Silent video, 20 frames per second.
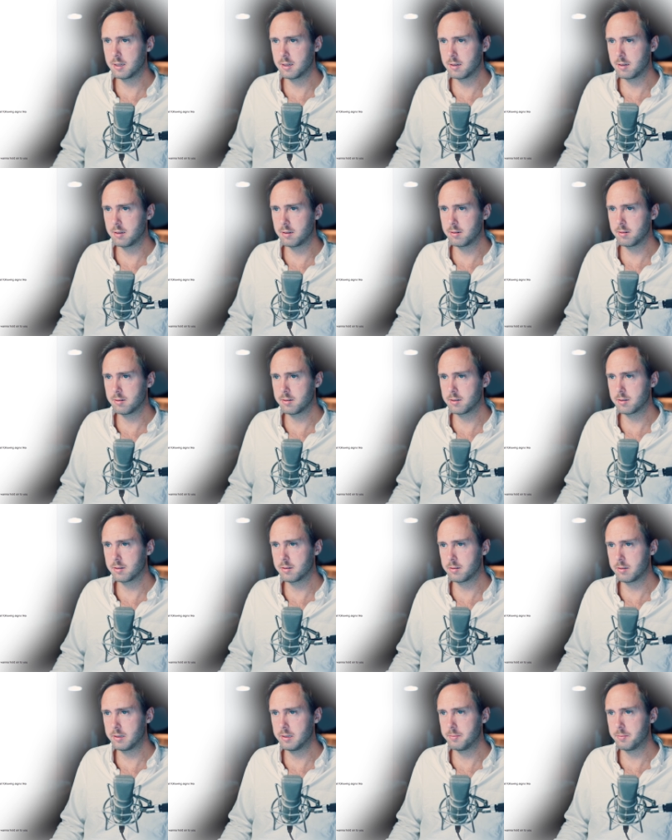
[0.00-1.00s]
illusion
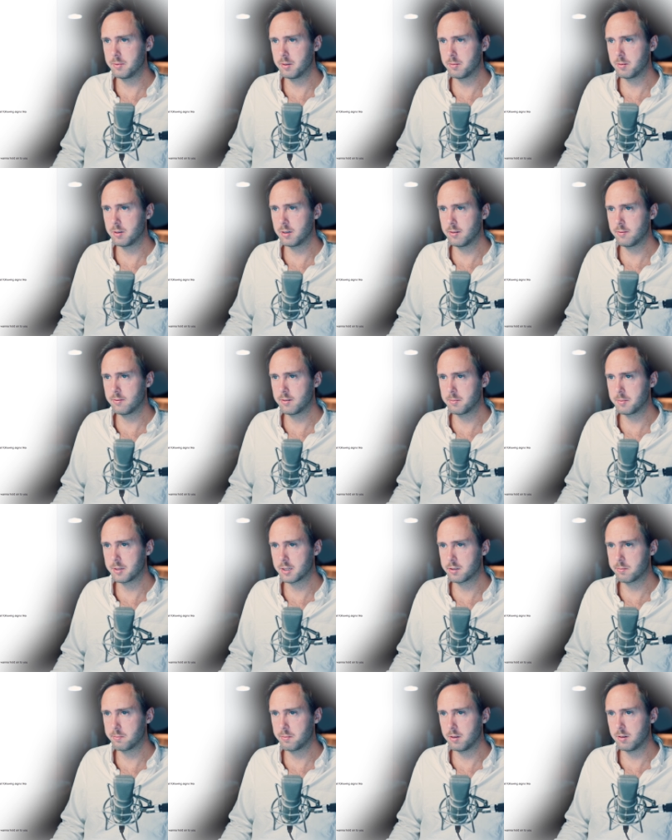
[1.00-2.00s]
to keep the world from
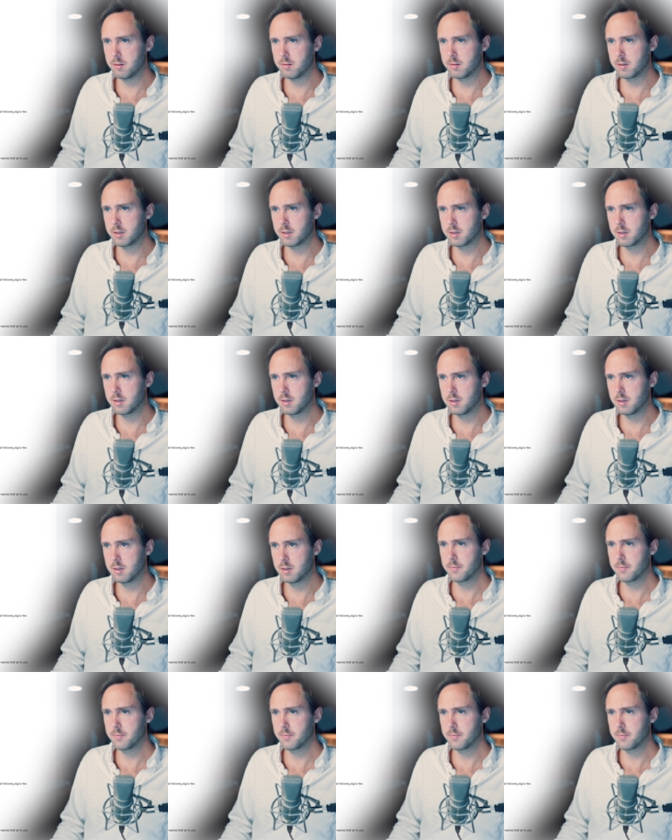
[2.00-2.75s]
exploding.